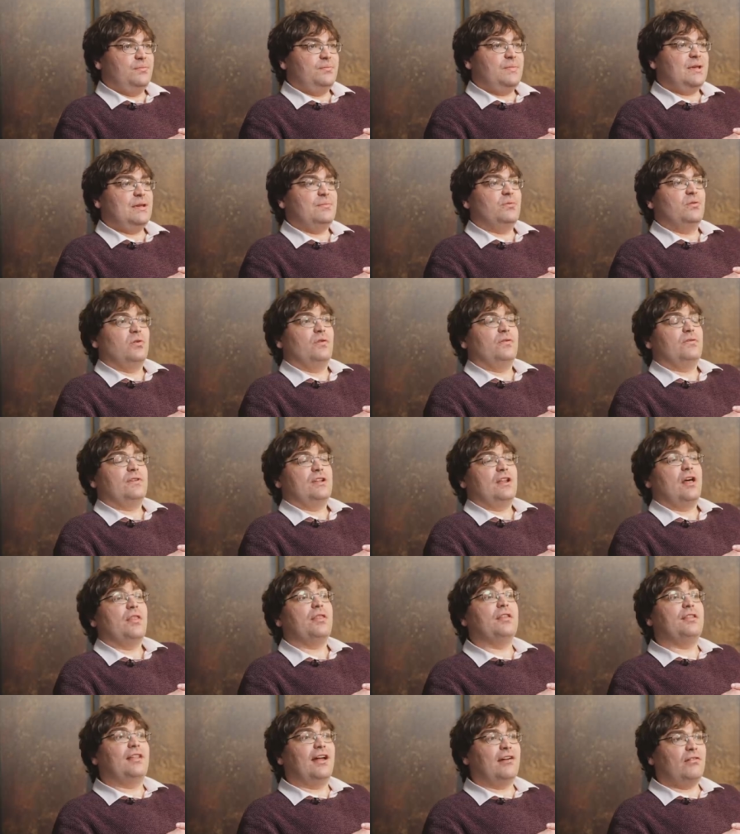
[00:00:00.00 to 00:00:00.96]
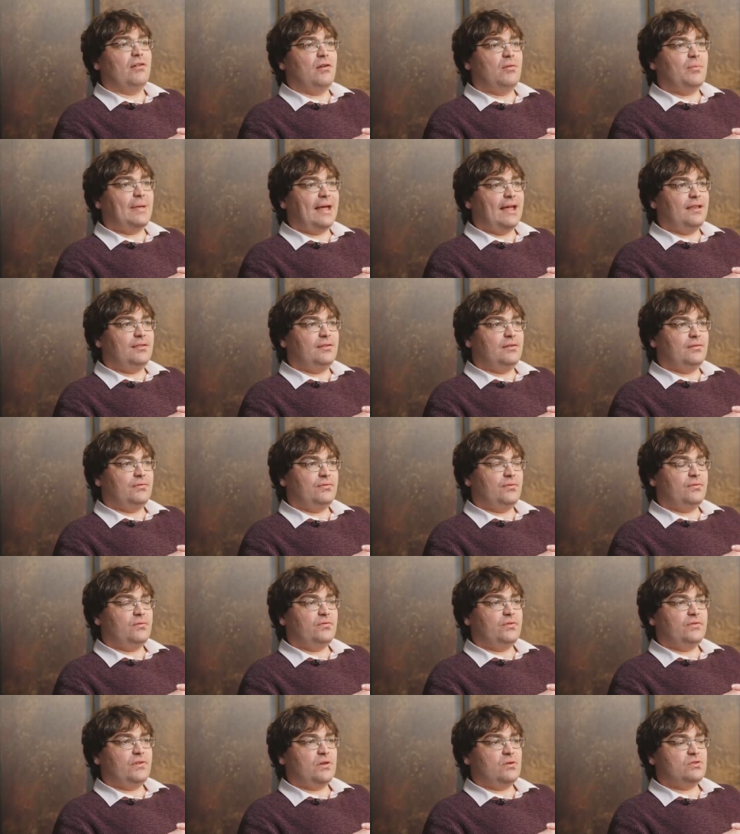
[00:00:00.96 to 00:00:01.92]
people of another narrow band of
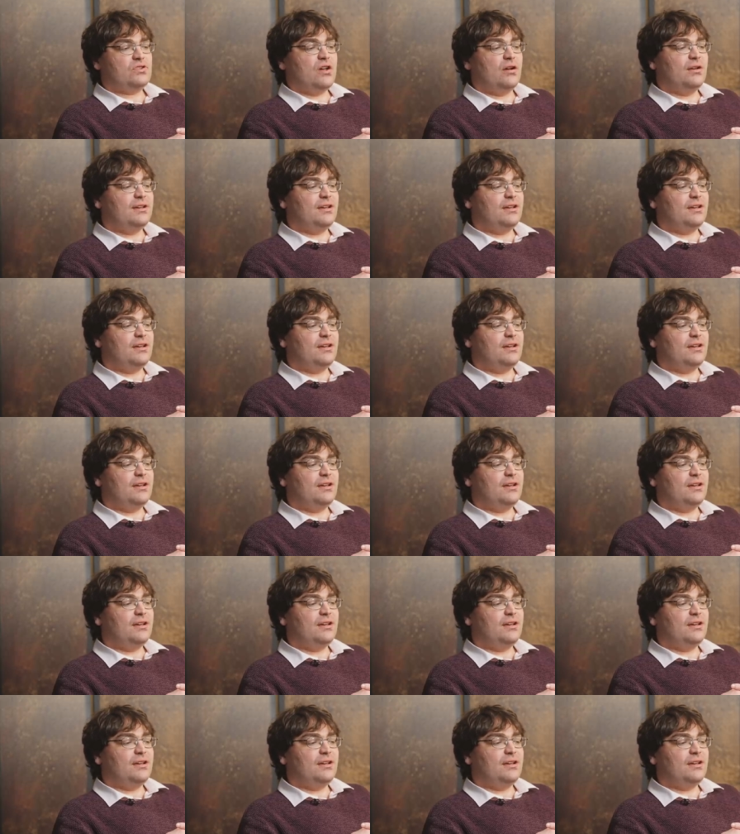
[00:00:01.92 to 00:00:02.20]
views.